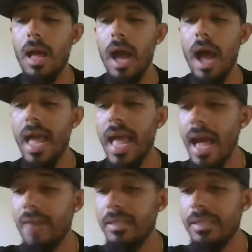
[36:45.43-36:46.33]
I
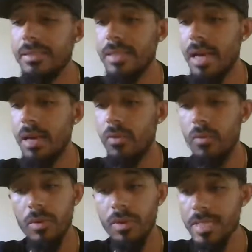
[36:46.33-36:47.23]
have us
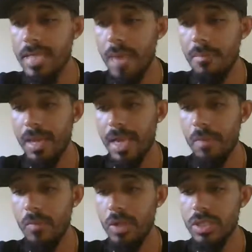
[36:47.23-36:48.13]
with what this game by
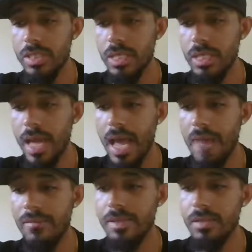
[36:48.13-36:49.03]
game we just did. I
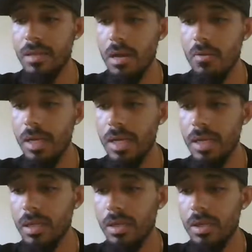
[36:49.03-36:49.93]
have us
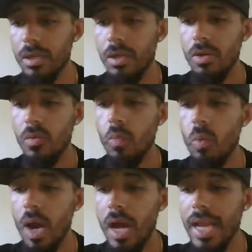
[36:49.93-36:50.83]
going
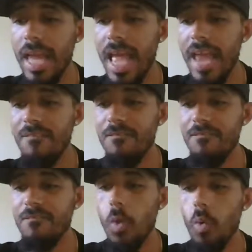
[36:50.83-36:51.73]

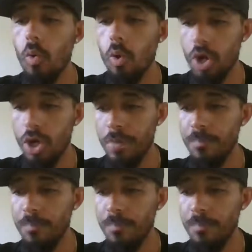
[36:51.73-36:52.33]
1-4.